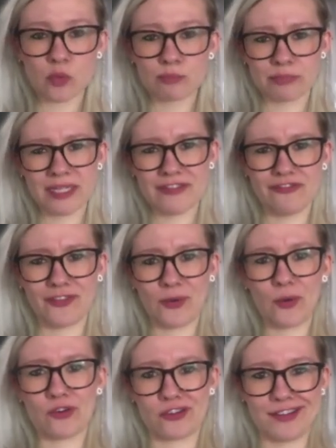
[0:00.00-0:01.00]
Pretty
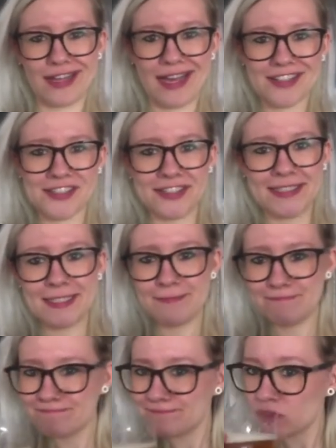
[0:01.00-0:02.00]
floral,
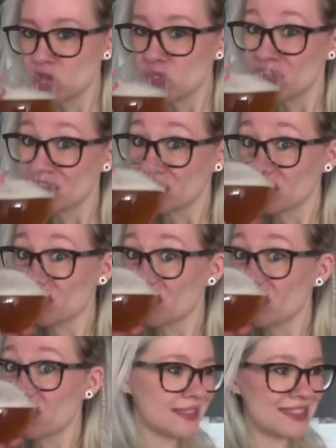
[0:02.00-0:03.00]
actually.
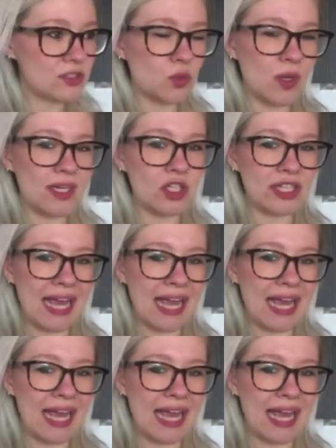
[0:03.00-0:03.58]
It's quite a lot of